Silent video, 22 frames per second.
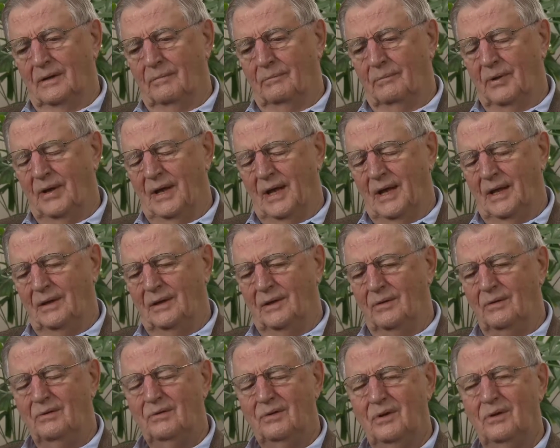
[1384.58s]
path?
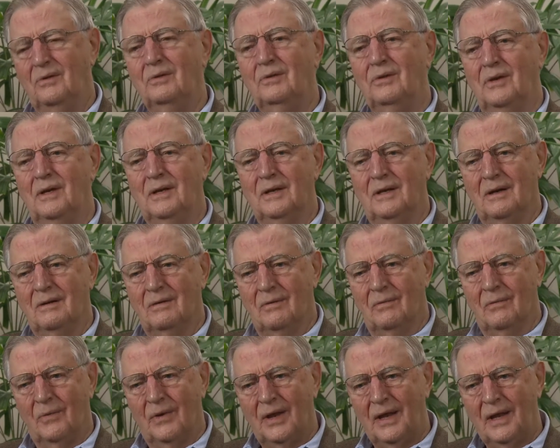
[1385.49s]
You think they're
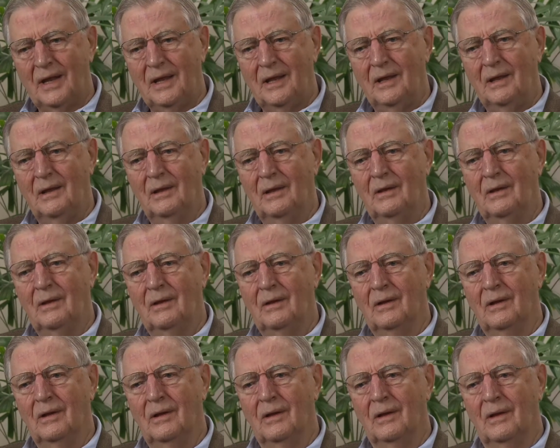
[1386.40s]
ready
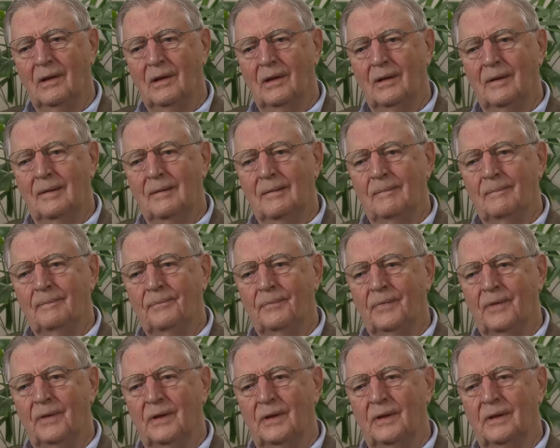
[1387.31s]

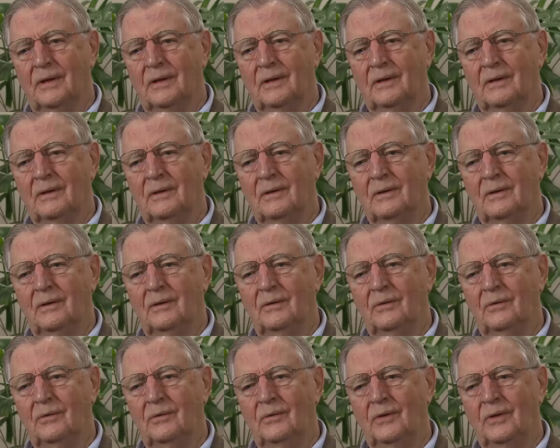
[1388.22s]
to
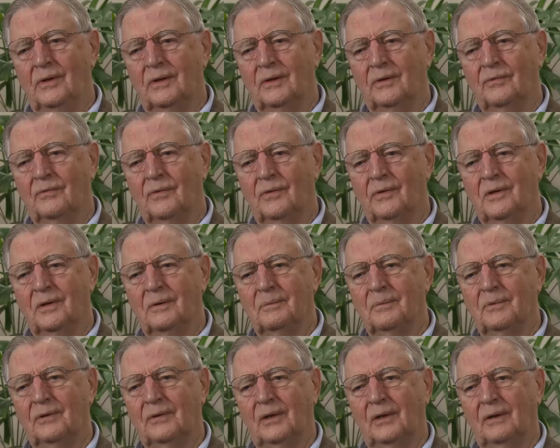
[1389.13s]
do this for
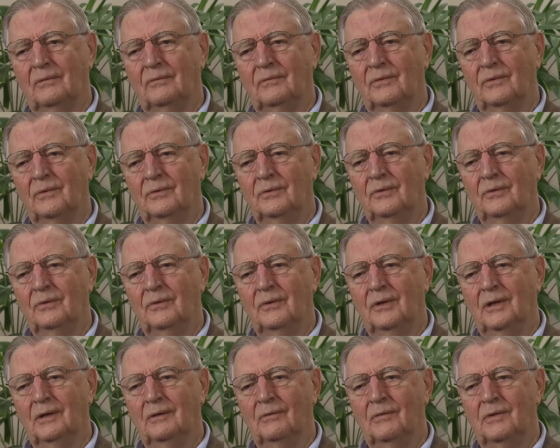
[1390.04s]
themselves? Don't you
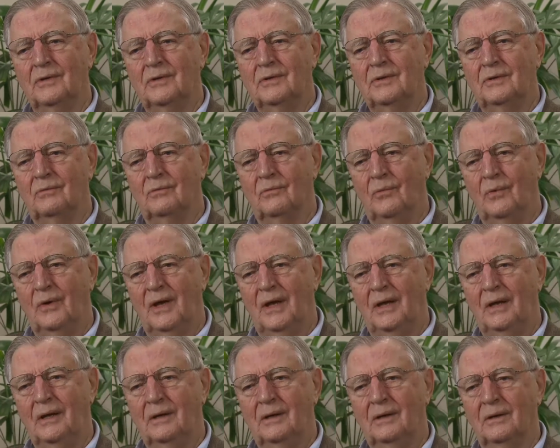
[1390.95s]
think we should
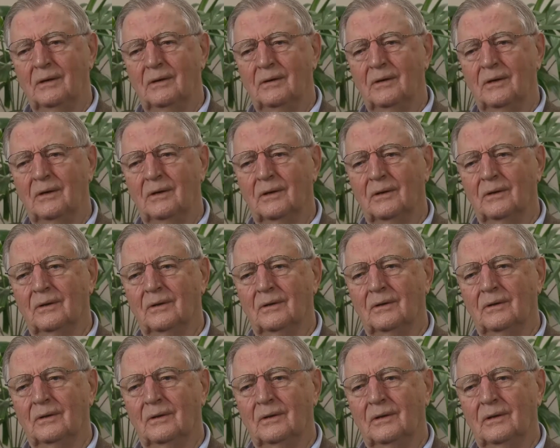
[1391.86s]
wait
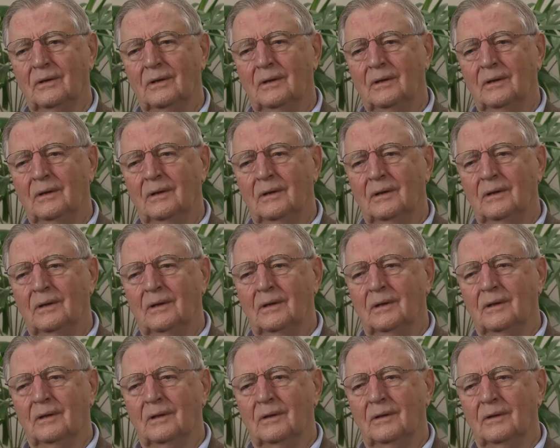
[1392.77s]
until
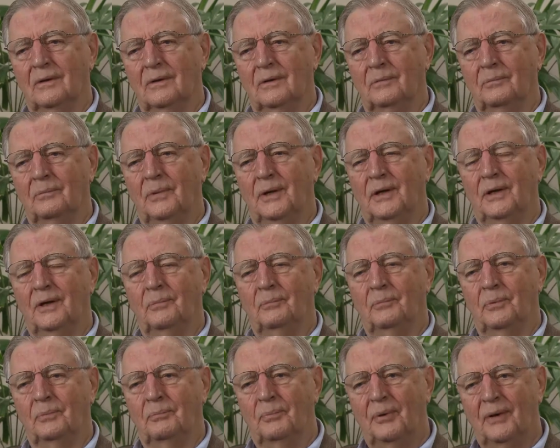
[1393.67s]
they're better
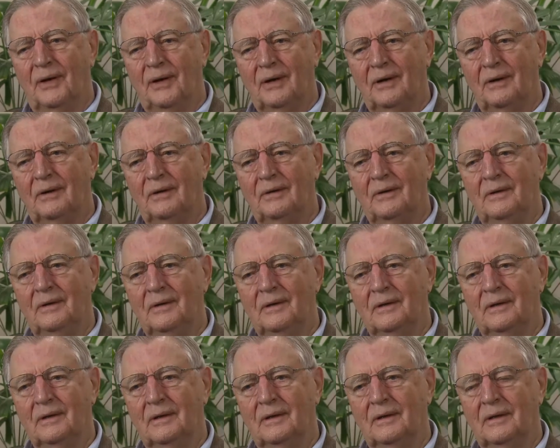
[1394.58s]
prepared?
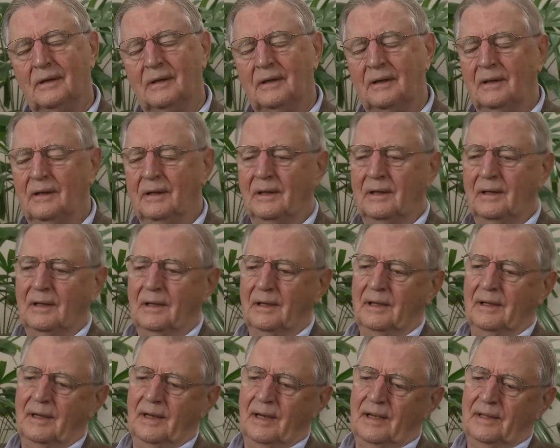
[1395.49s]

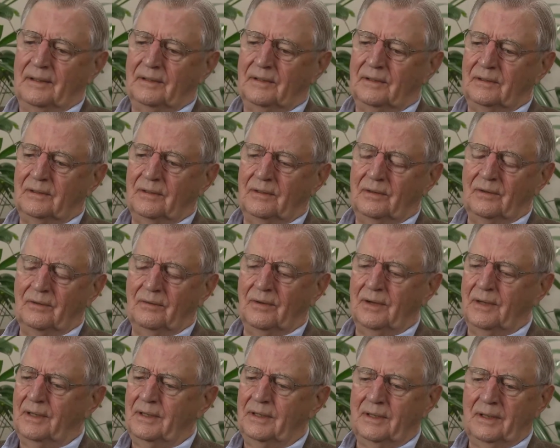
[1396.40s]
And I said, you know,
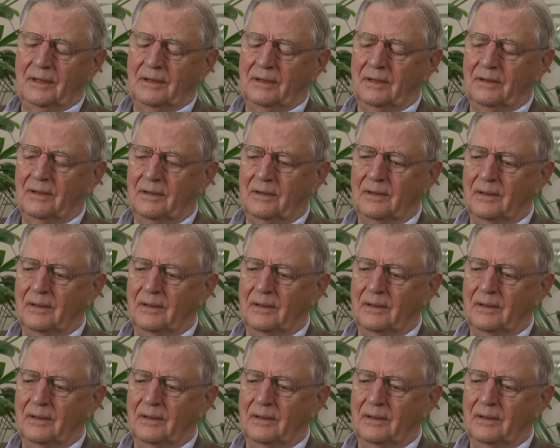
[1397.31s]
I think